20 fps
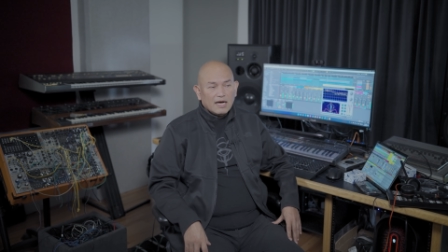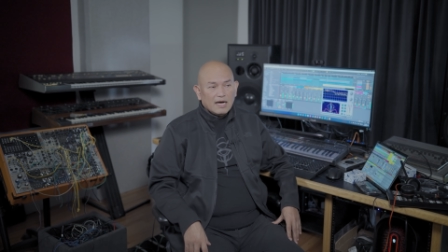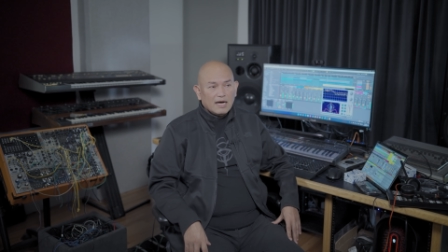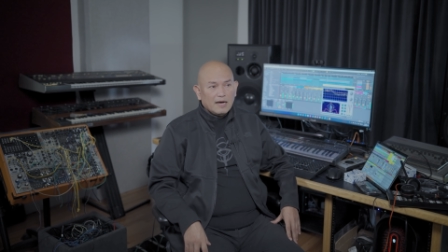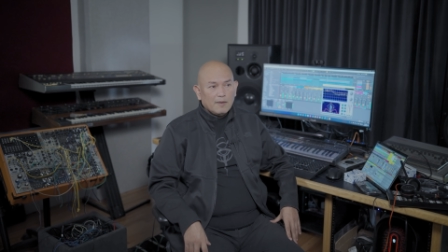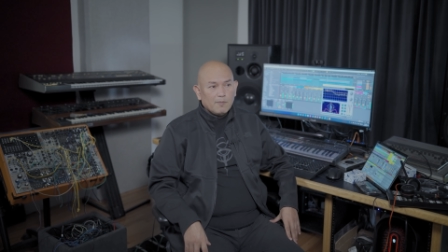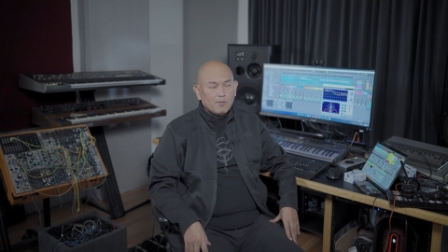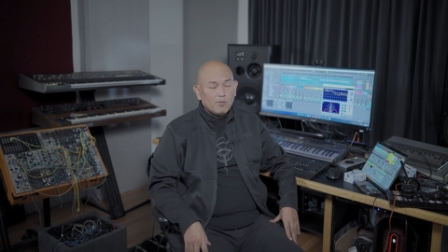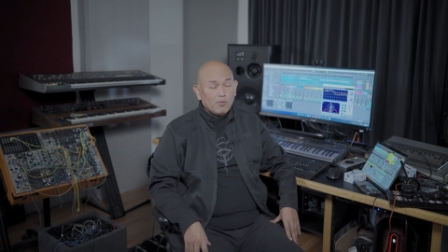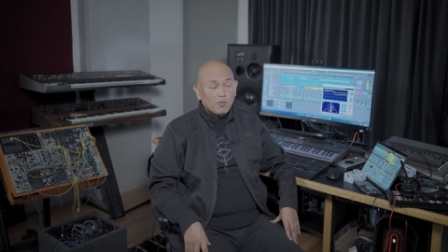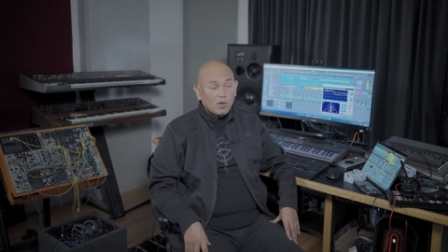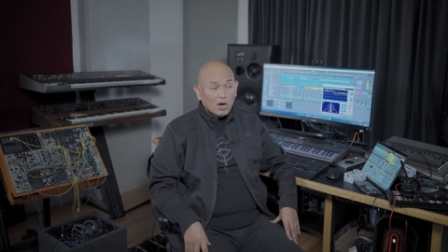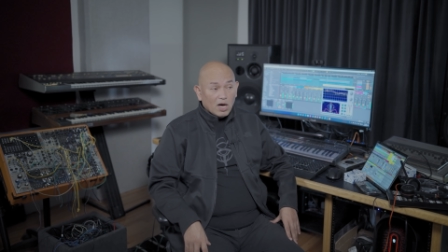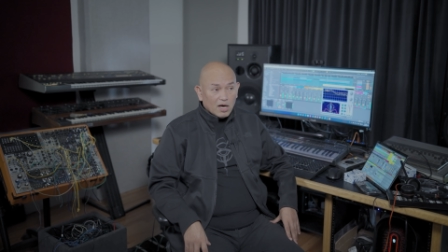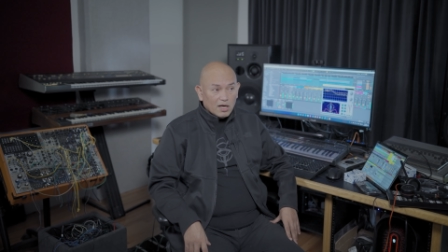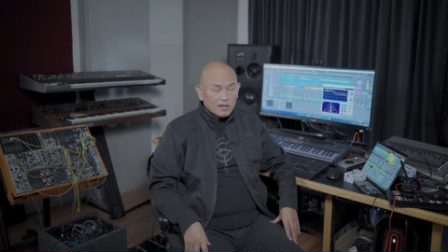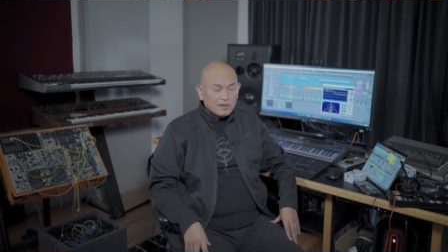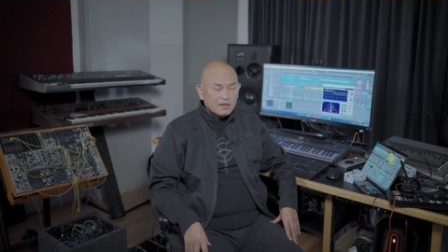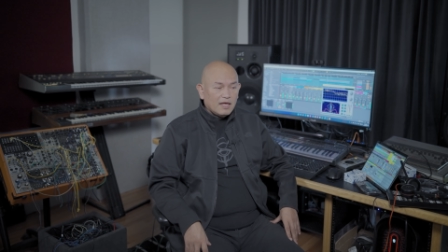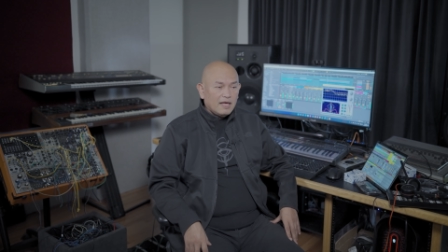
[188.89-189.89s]
Um,
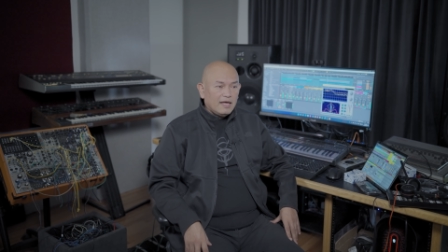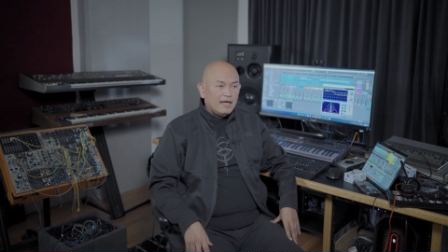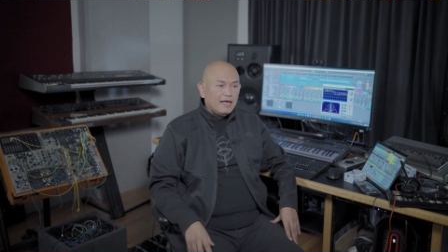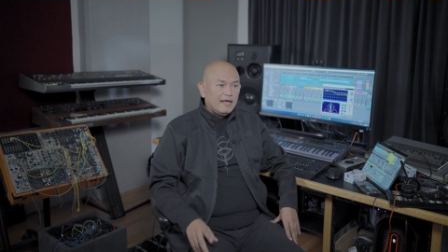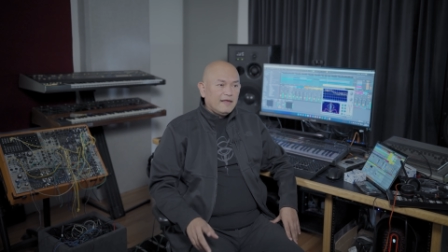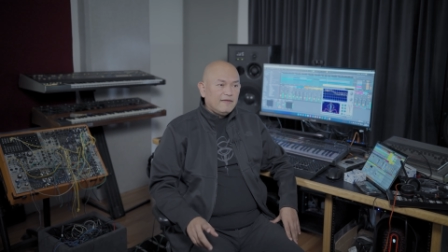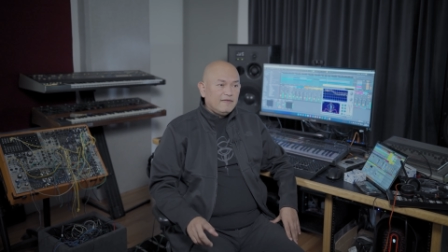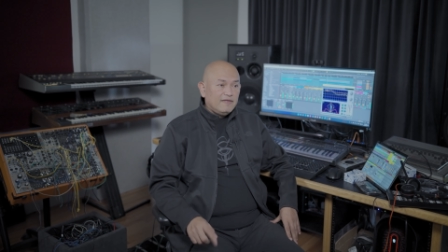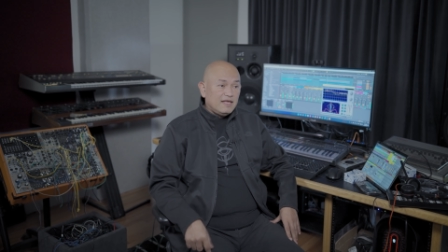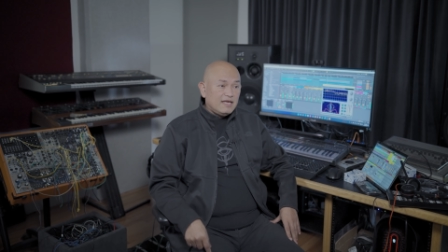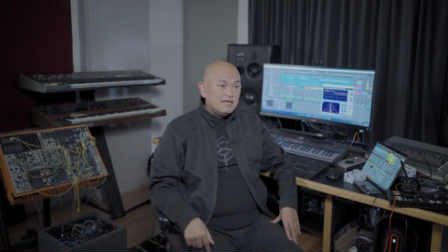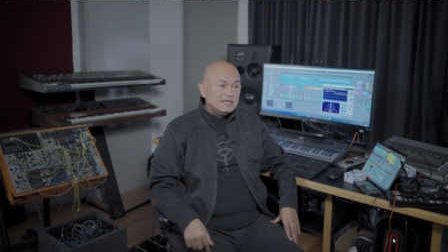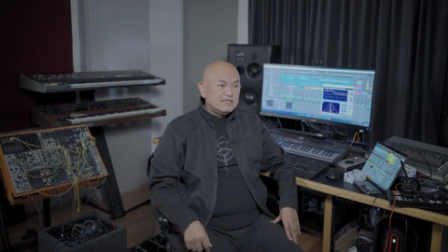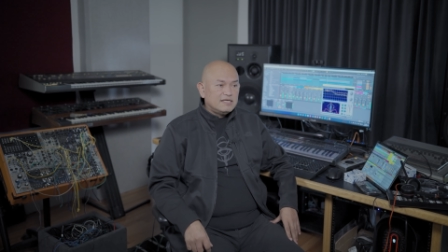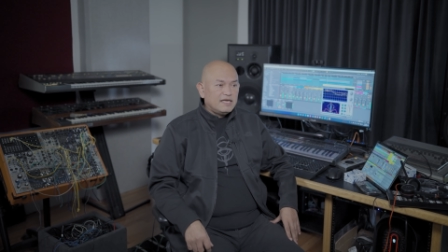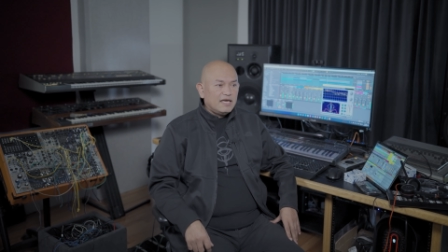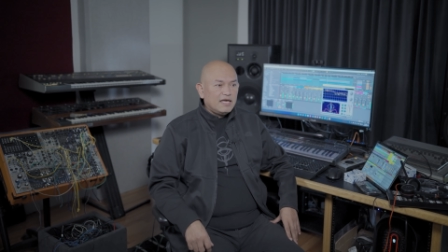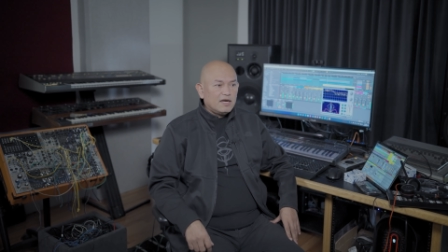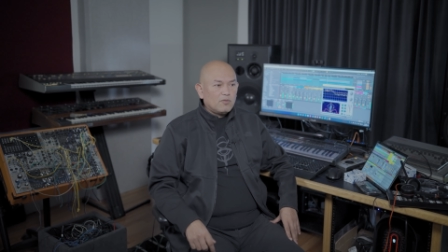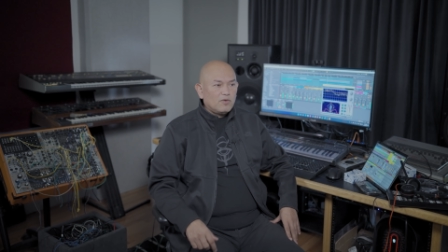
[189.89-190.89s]
but
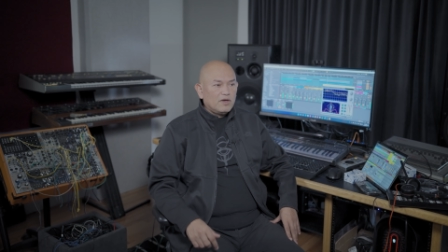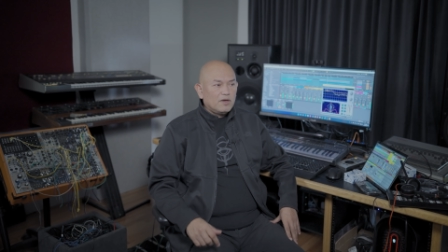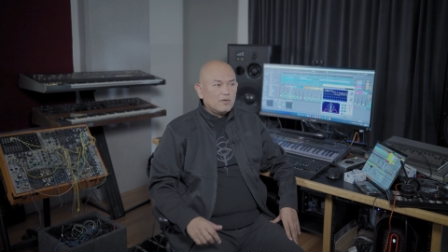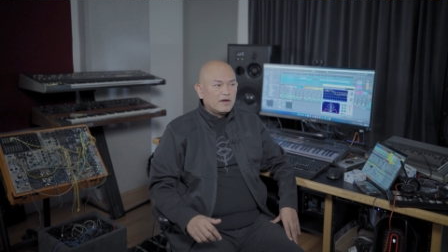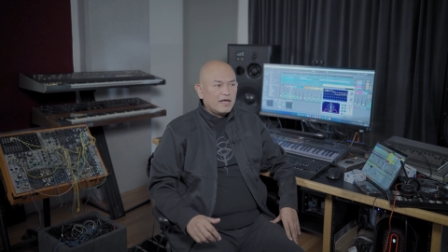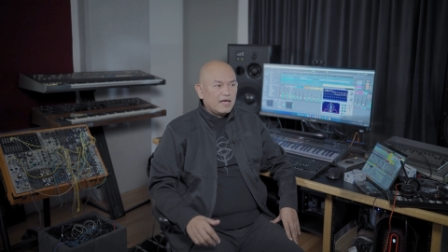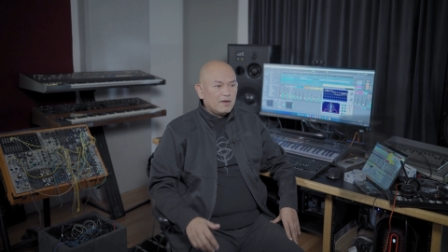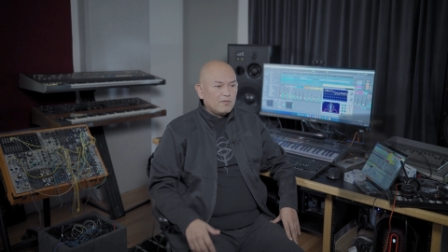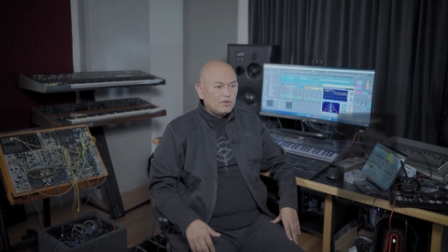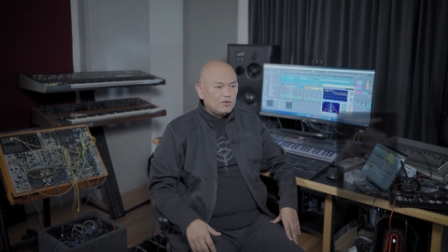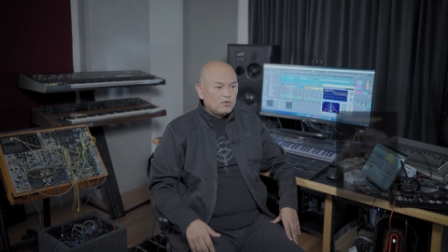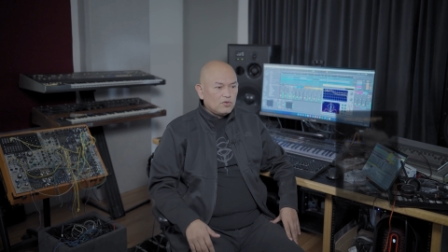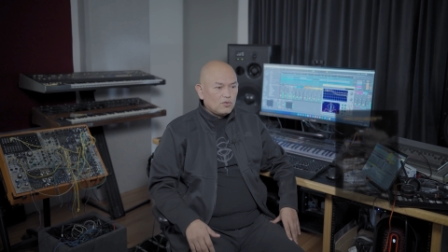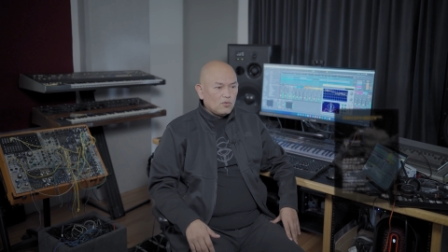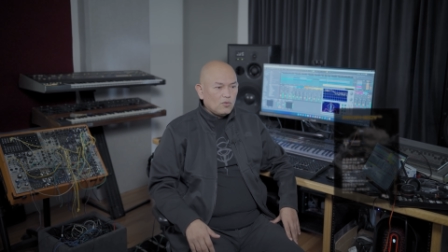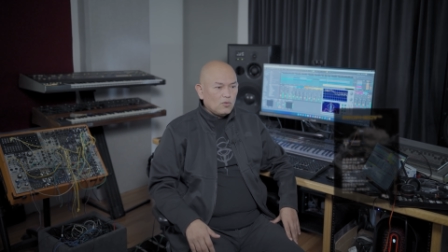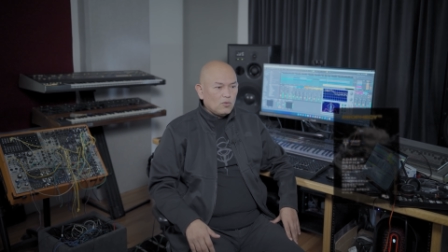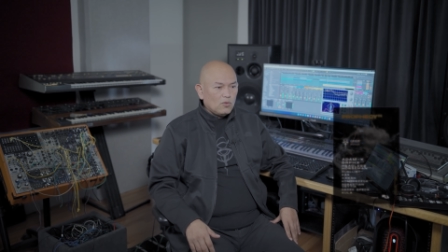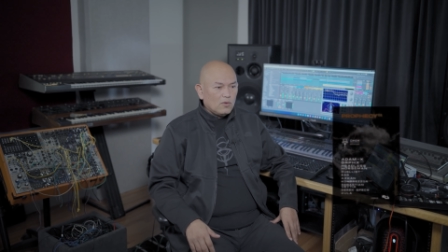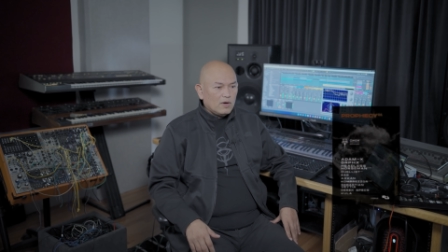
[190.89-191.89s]
this year we were able
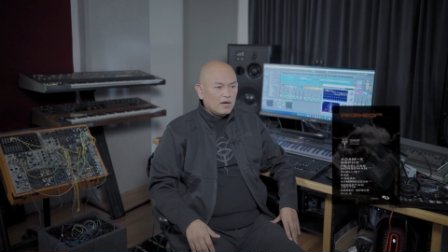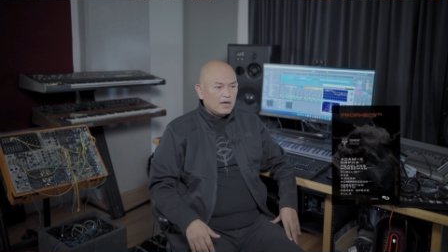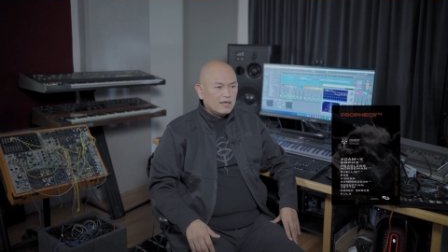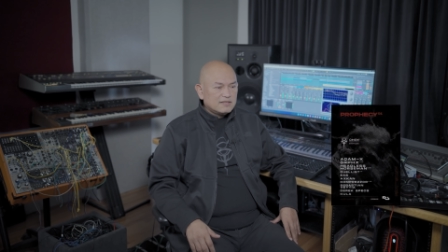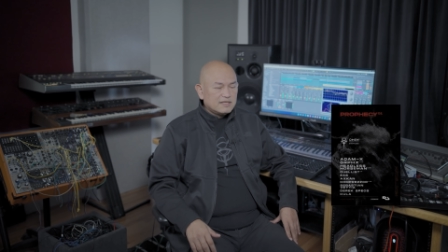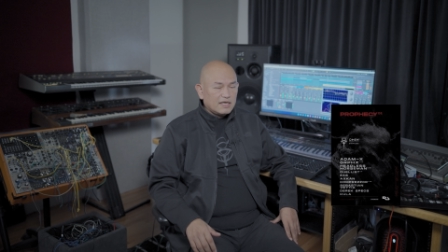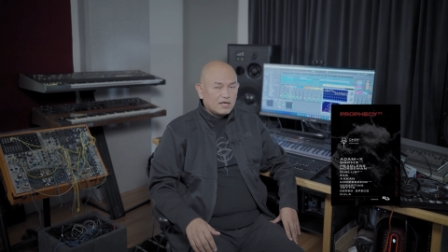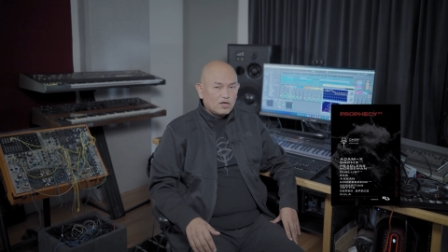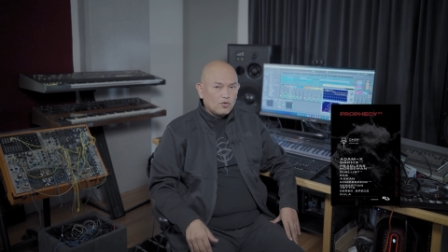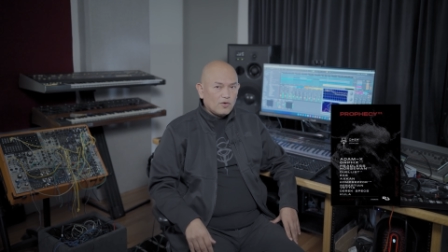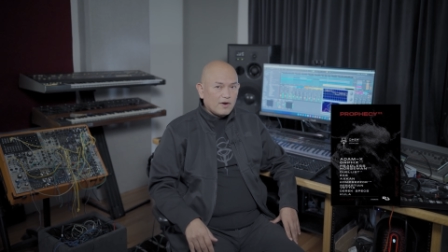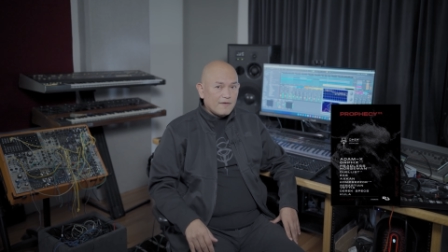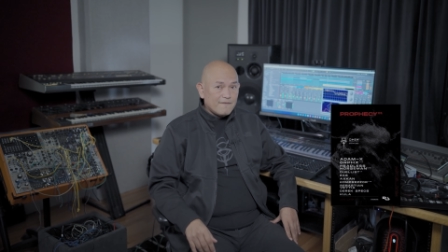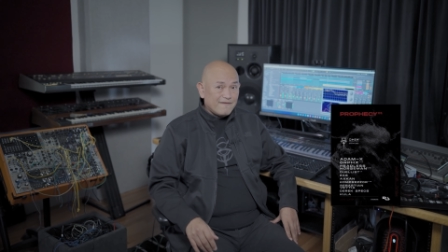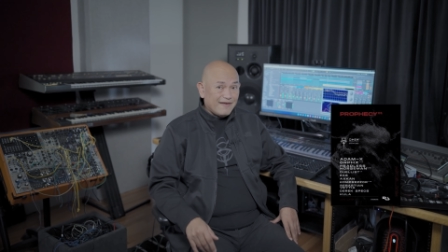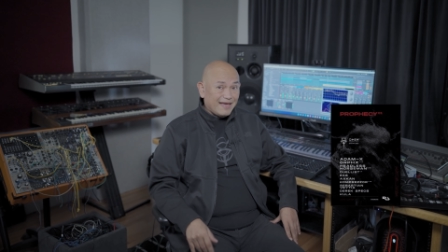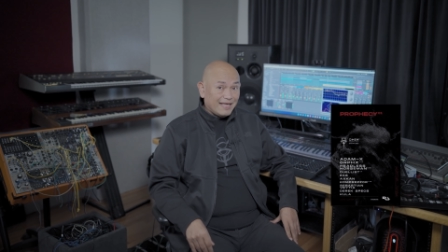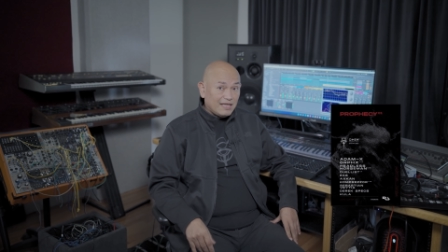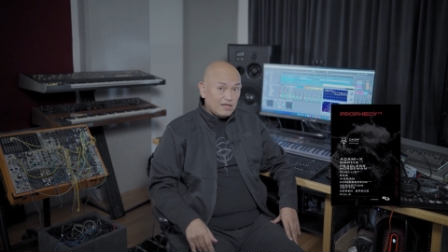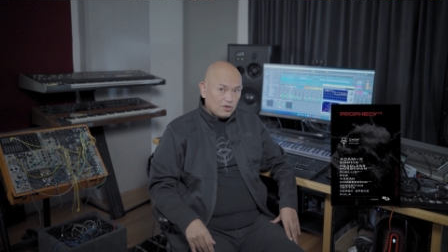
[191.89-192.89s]
to uh, secure a
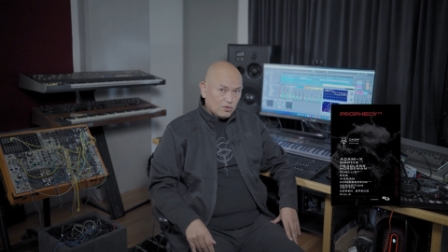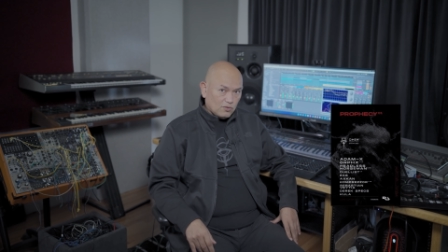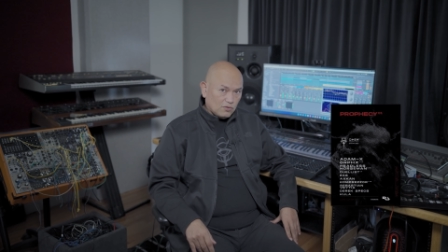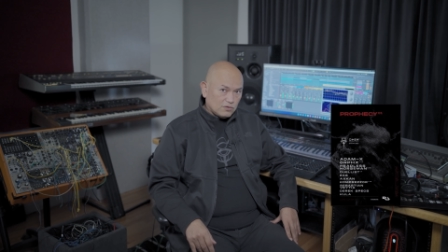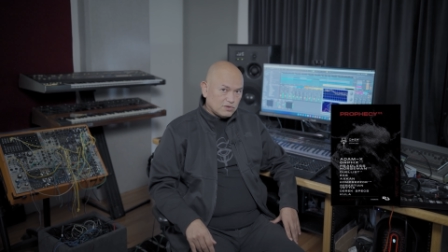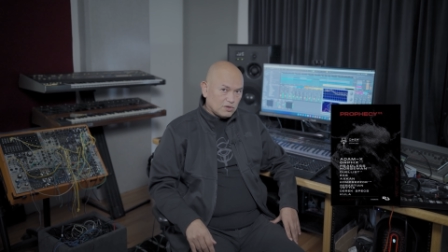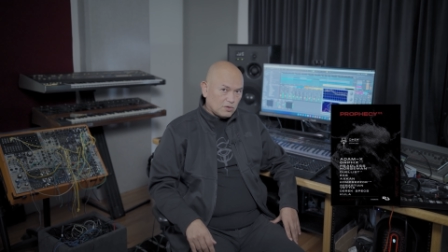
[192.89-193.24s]
venue.